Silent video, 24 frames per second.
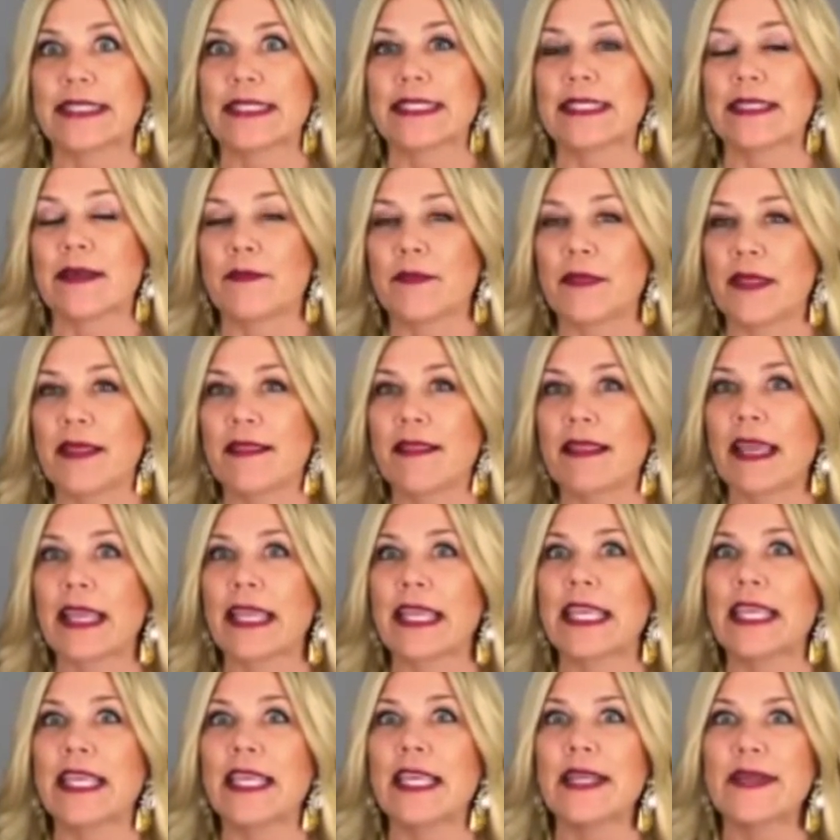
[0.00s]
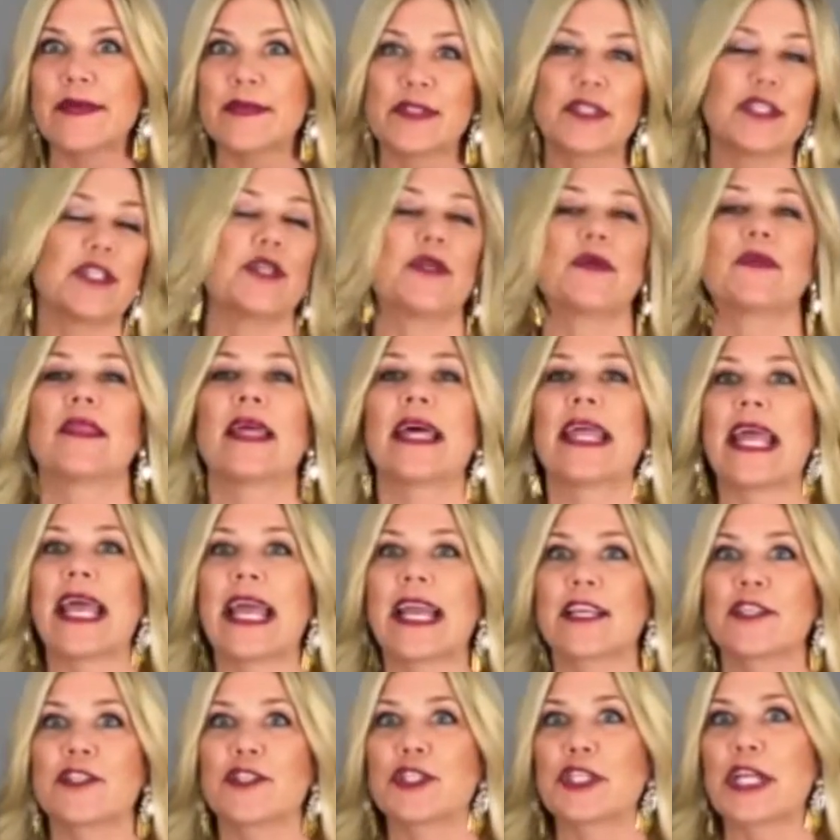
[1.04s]
something that gives you that
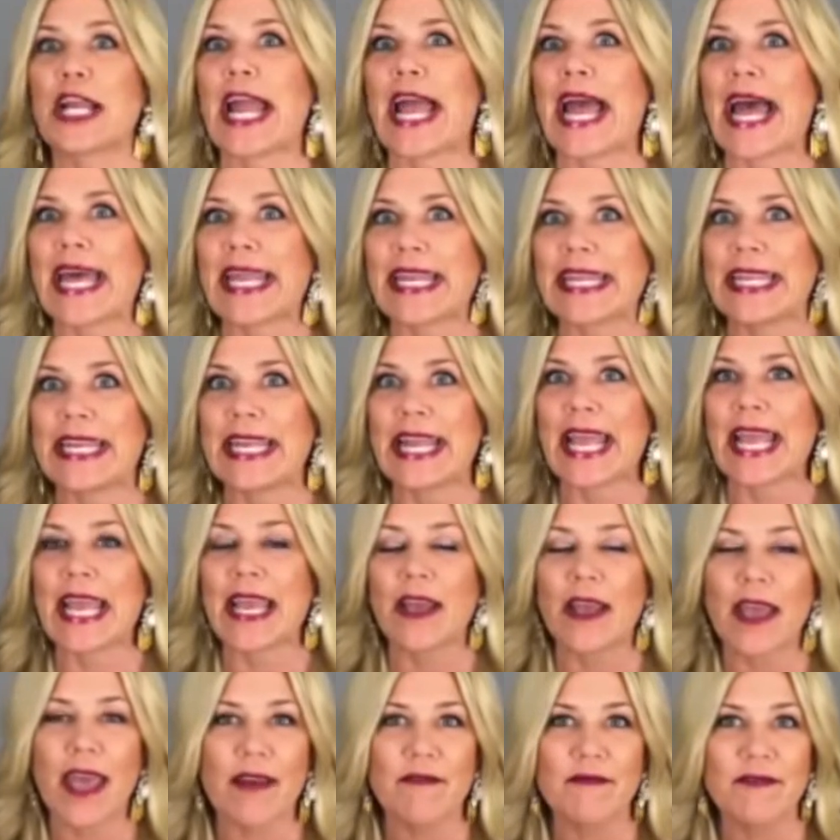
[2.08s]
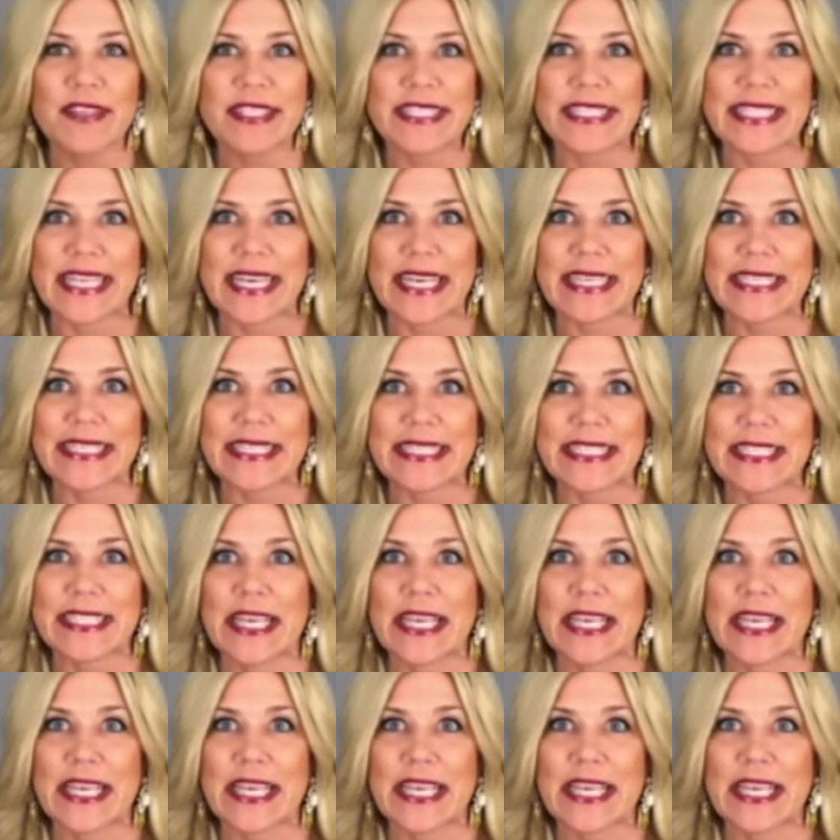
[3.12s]
extra added emphasis